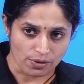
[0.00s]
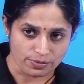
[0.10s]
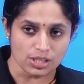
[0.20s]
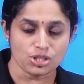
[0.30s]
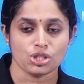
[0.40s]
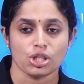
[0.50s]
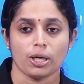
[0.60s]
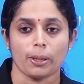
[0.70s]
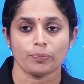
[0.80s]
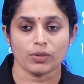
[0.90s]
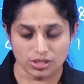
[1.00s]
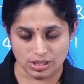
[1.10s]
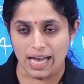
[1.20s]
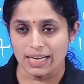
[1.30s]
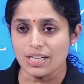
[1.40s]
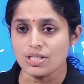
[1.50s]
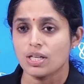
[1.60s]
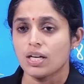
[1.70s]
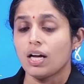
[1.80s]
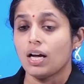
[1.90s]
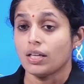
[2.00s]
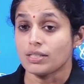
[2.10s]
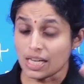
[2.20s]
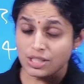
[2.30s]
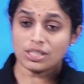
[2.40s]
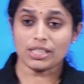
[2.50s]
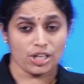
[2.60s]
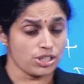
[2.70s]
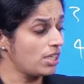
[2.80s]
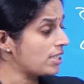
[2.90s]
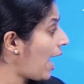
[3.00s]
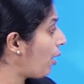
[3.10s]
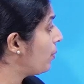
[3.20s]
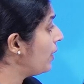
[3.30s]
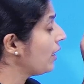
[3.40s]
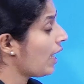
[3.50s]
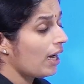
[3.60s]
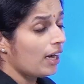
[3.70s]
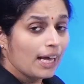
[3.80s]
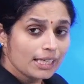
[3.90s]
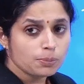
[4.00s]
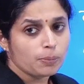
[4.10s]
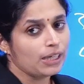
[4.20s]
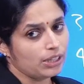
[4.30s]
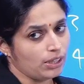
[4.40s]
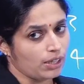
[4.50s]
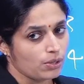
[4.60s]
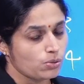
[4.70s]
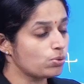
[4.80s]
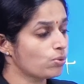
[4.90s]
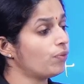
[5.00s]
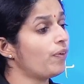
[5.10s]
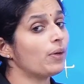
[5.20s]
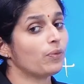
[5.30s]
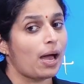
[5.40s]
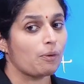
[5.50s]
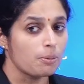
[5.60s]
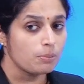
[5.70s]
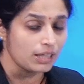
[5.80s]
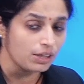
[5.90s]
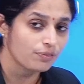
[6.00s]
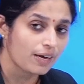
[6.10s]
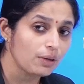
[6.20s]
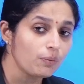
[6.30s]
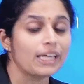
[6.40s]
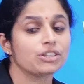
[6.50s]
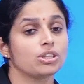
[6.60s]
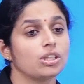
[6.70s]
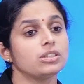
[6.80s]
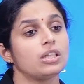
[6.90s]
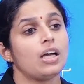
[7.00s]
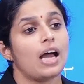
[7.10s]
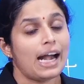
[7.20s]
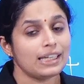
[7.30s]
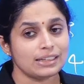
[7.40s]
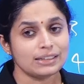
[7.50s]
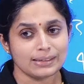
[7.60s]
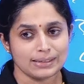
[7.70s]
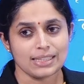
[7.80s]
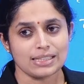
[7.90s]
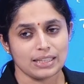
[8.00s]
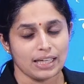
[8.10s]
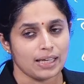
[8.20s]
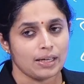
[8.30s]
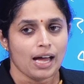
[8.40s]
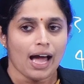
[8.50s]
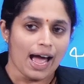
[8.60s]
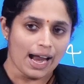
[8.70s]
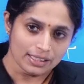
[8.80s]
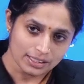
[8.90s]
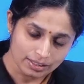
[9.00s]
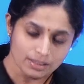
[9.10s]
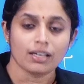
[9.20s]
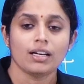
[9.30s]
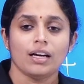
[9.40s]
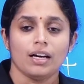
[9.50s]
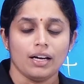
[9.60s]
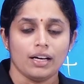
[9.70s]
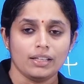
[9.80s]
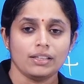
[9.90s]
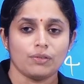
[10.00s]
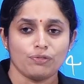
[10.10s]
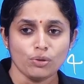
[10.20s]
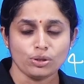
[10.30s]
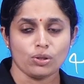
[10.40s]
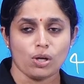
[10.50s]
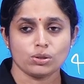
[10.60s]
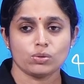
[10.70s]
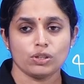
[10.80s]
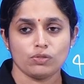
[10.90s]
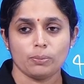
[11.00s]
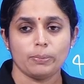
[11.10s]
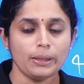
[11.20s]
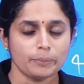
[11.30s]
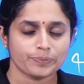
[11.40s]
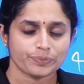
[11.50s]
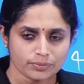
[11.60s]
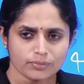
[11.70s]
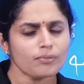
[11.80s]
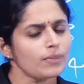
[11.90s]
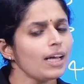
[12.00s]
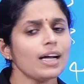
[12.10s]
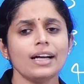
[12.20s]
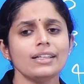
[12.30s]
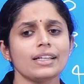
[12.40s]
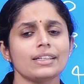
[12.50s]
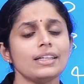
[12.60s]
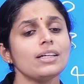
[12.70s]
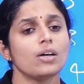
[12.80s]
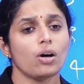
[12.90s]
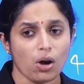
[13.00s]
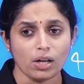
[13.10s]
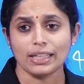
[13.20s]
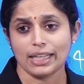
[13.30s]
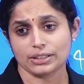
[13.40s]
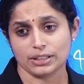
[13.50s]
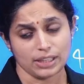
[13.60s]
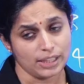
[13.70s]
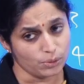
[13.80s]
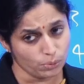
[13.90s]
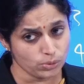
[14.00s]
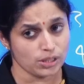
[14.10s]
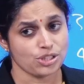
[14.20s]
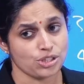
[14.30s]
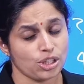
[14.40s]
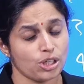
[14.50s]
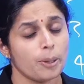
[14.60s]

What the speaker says: such challenge, such sections have been explained here. So far we have completed 5 lectures and this is the 6th day, and in the future also we will be conducting all the lectures related to such